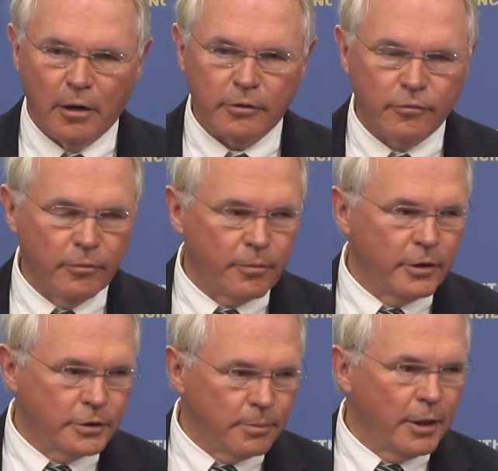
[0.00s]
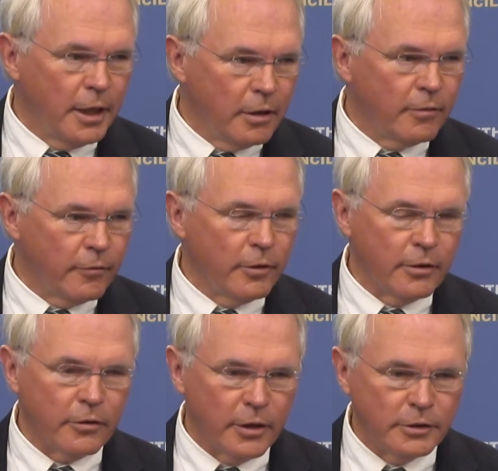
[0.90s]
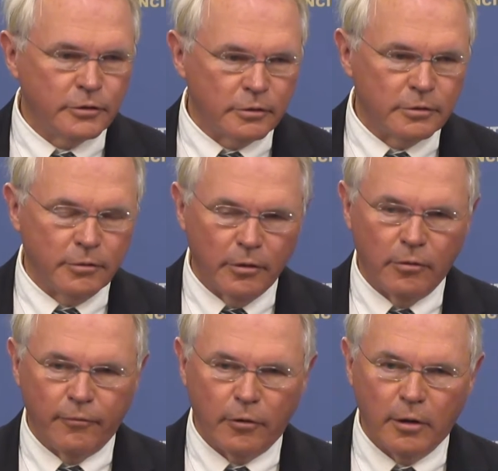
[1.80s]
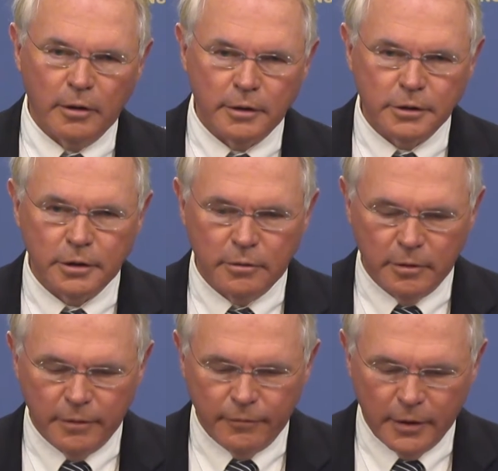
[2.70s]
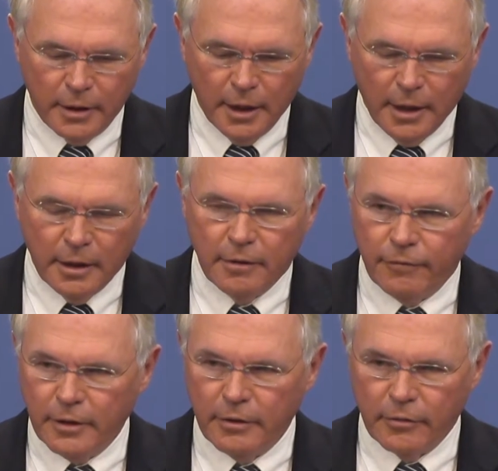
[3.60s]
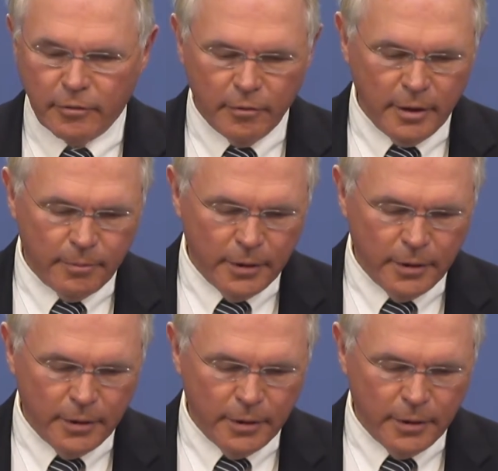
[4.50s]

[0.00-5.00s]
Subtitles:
our troops in Japan are very essential to the overall issue of defending the Korean